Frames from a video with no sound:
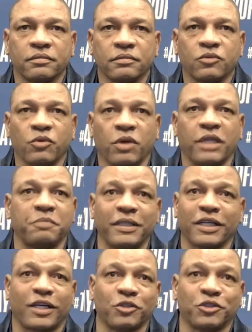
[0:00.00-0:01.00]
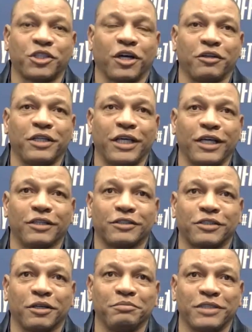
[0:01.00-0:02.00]
Well, he's been the coach all year,
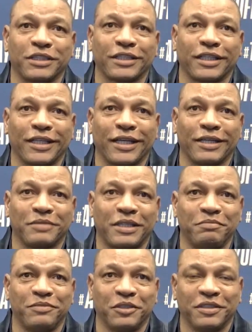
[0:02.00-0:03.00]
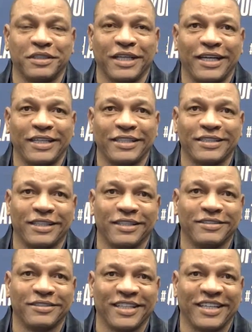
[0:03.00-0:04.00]
so I'm just going to let him keep doing that, you
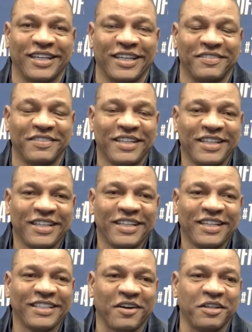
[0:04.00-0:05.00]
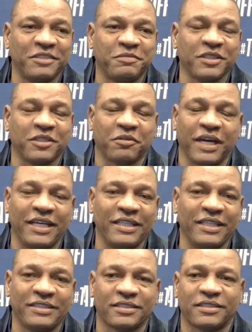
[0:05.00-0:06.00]
know. He's been great.
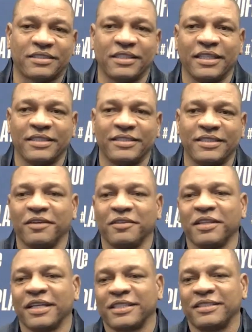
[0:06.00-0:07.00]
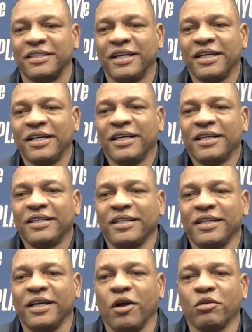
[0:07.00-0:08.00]
He's just good. You know, listen,
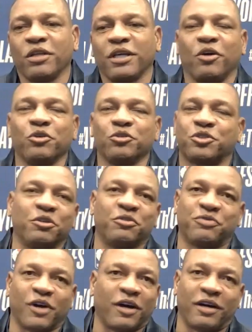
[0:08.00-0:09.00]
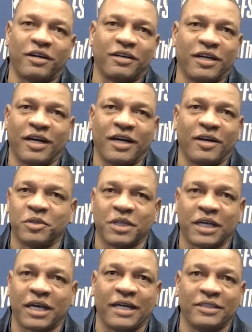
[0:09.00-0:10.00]
it only goes so far with a
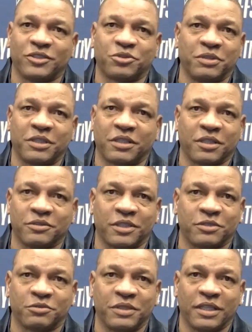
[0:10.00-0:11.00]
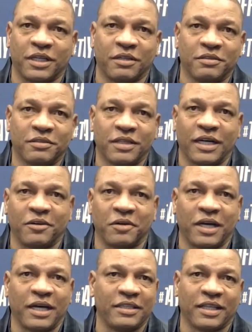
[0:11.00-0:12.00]
guy in street clothes, as we know,
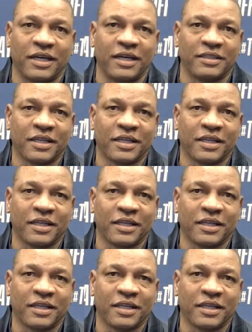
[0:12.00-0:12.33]
right? Like,